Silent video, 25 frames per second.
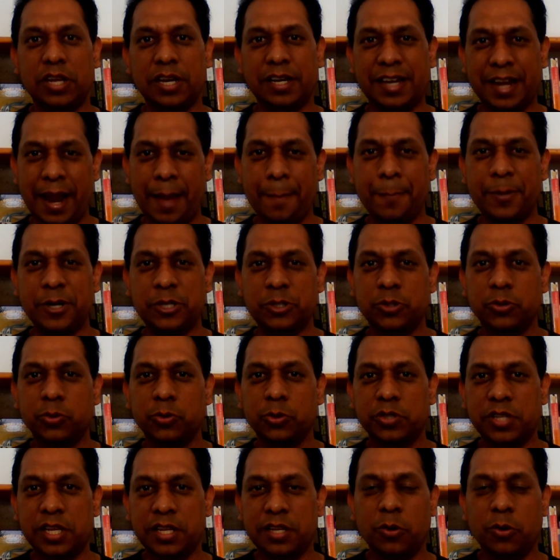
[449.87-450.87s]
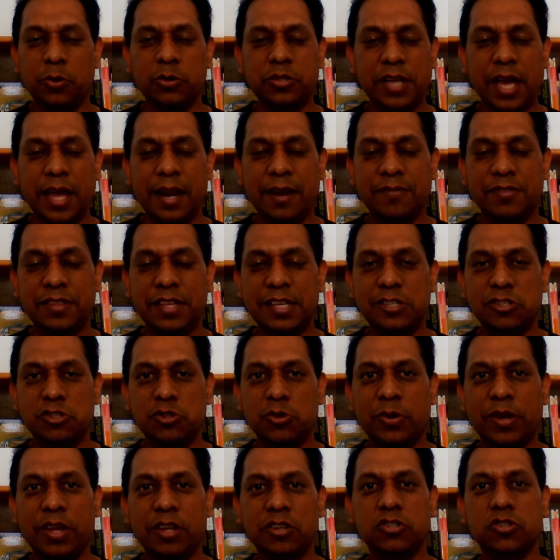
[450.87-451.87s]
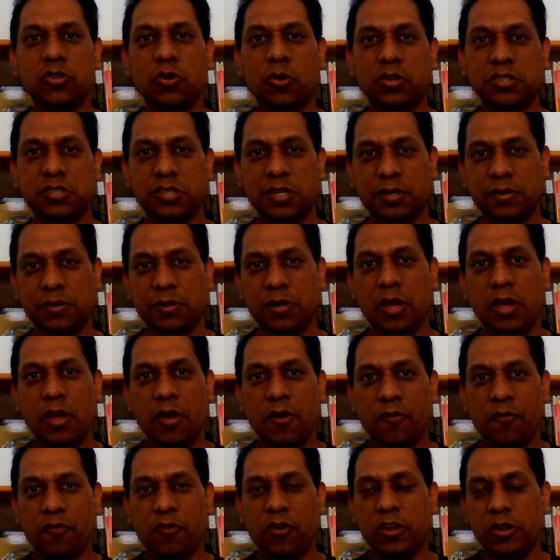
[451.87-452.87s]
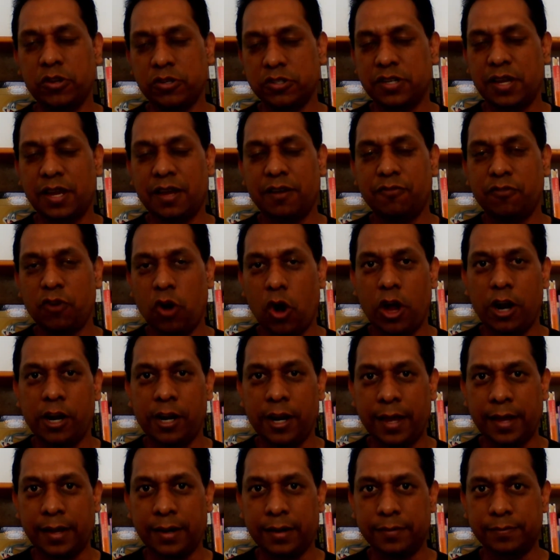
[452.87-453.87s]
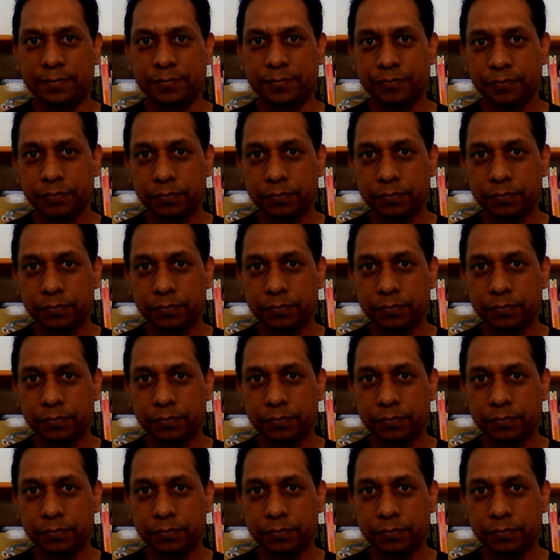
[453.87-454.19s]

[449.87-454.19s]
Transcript: grammar tools and those kind of things, you can source it for yourself online.